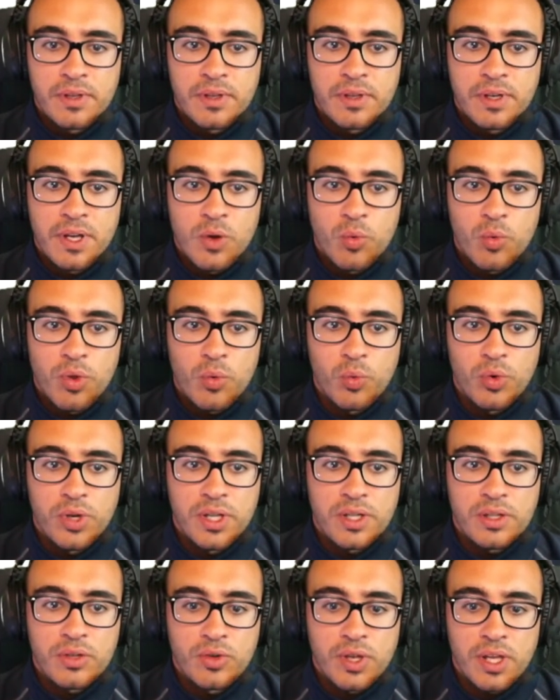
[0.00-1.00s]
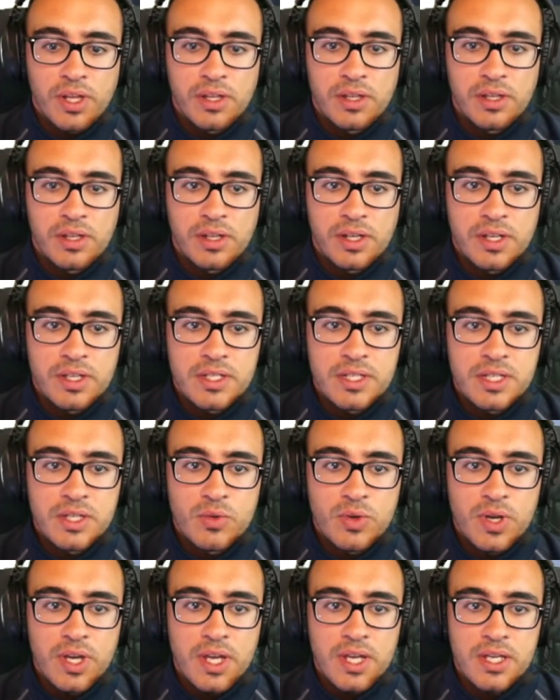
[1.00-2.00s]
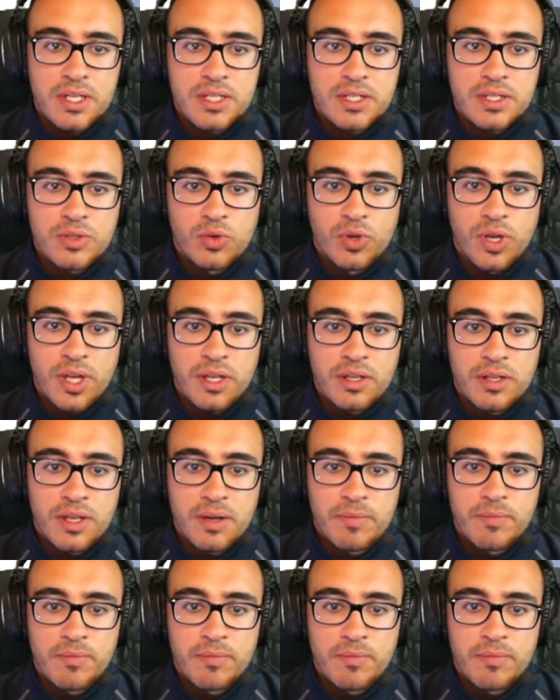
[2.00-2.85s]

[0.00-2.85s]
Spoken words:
okay, English US, okay, yeah.